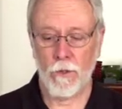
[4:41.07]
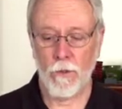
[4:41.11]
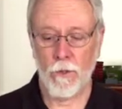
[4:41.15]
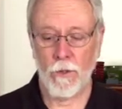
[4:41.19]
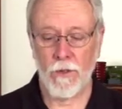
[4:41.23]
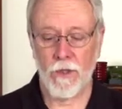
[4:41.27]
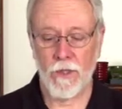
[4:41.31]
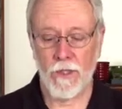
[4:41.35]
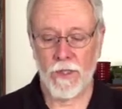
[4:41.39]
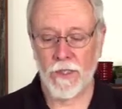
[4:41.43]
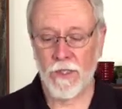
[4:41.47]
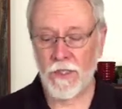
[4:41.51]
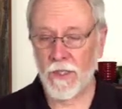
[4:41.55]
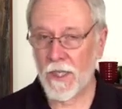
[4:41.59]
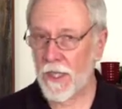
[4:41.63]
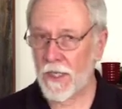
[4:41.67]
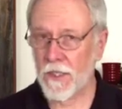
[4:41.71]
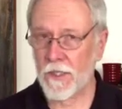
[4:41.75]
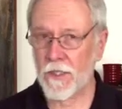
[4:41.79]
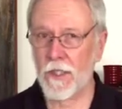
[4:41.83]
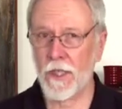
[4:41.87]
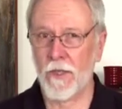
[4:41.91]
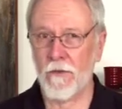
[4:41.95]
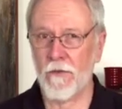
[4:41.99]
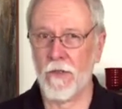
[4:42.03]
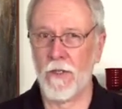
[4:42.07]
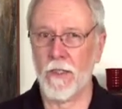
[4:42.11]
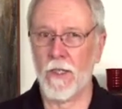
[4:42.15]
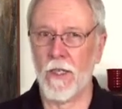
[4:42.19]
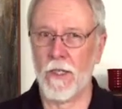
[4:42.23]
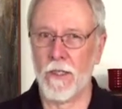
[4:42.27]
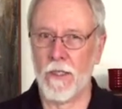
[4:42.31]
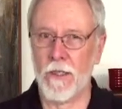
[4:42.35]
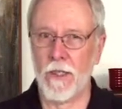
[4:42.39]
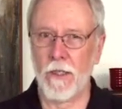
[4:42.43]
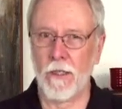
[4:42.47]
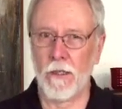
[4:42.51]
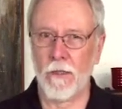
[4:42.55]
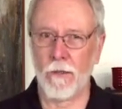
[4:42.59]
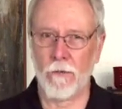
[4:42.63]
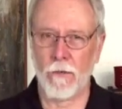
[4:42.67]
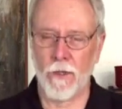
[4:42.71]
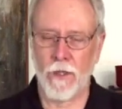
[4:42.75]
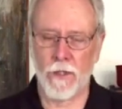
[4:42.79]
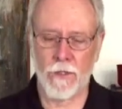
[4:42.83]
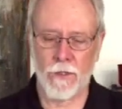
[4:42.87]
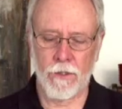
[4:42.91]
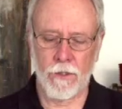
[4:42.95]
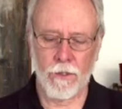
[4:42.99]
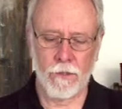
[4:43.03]
with his Thanksgiving Day
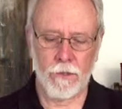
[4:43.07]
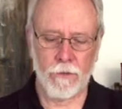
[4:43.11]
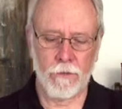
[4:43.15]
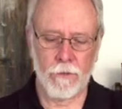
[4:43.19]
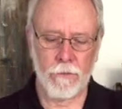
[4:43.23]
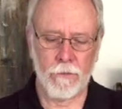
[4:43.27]
Declaration.